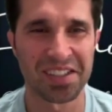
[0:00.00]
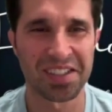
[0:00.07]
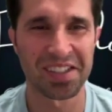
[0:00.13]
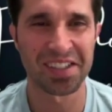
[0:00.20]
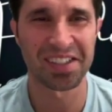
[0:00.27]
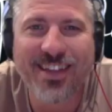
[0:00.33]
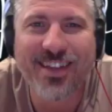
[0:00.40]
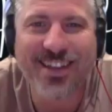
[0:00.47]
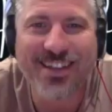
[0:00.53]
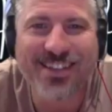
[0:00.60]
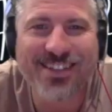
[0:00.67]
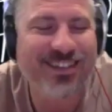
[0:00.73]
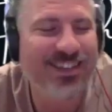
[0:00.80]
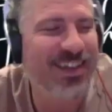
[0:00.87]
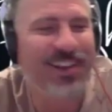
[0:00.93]

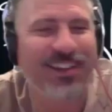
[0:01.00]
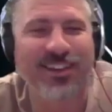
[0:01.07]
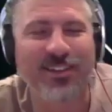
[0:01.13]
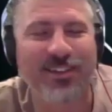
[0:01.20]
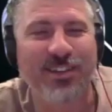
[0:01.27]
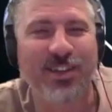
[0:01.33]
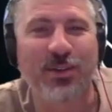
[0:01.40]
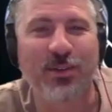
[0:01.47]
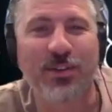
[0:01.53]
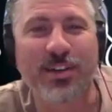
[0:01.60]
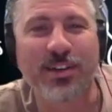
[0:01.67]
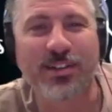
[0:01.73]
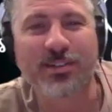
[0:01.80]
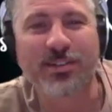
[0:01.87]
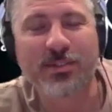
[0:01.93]
Yes, not leaving the
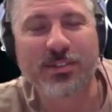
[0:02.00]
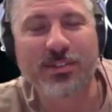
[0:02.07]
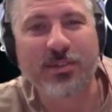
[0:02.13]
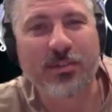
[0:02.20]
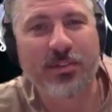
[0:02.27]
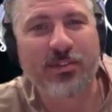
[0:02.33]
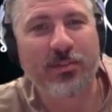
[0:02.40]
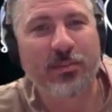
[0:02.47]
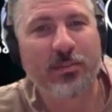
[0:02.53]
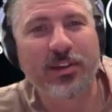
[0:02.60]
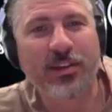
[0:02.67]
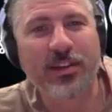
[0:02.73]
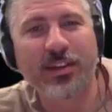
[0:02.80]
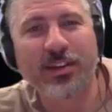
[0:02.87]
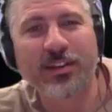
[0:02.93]
US. What's up,
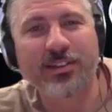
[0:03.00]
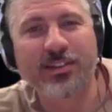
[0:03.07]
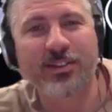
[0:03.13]
everybody?